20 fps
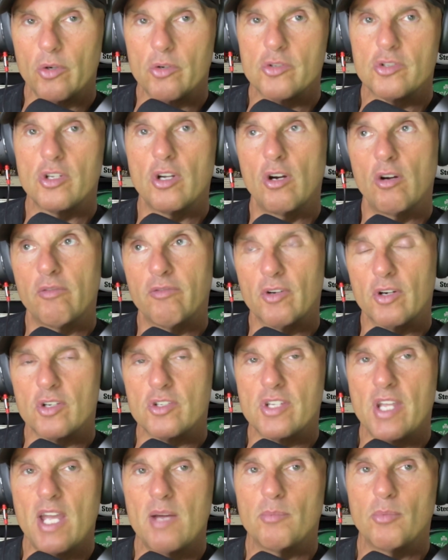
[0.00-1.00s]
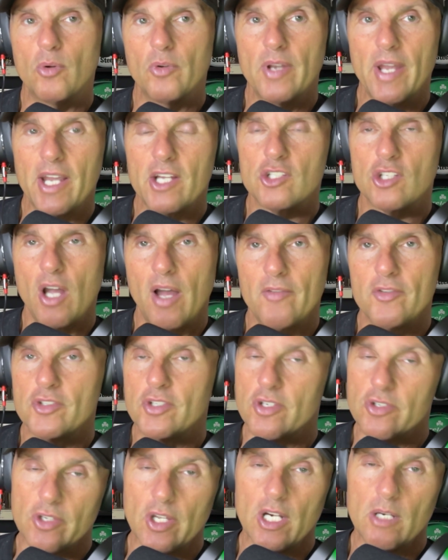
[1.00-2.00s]
So, for example, next
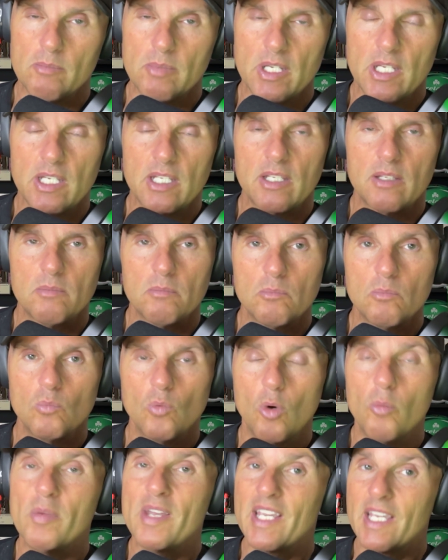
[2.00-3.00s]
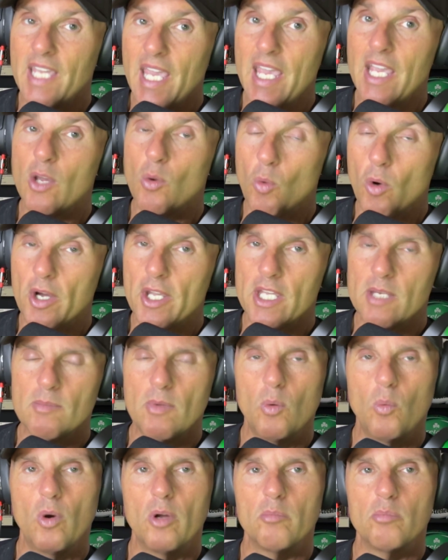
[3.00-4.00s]
obviously will be King William
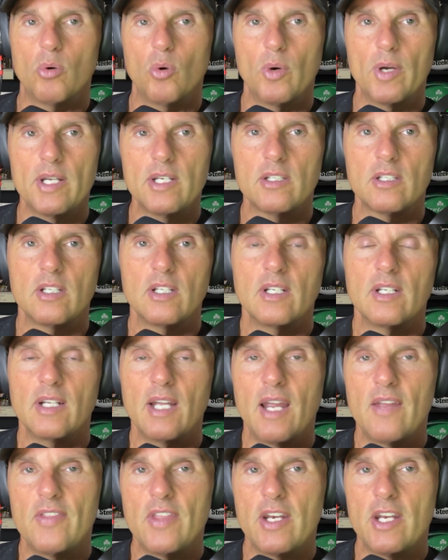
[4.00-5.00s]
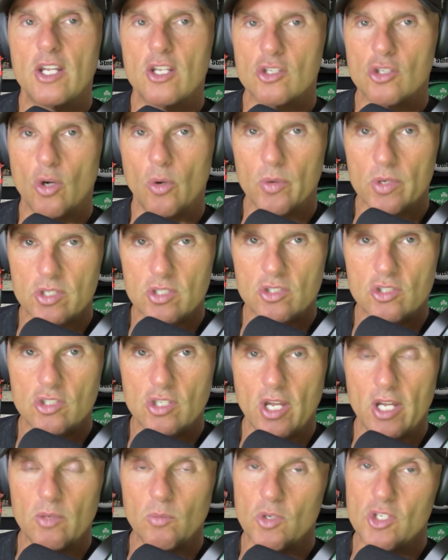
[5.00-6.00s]
at one point, and then his oldest
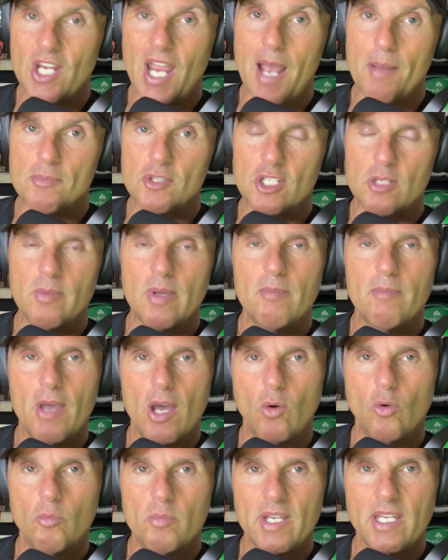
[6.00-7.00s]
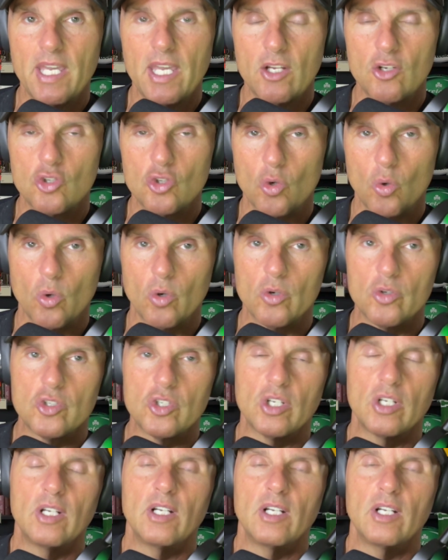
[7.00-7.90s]
son, which happens to be a male, will be King George,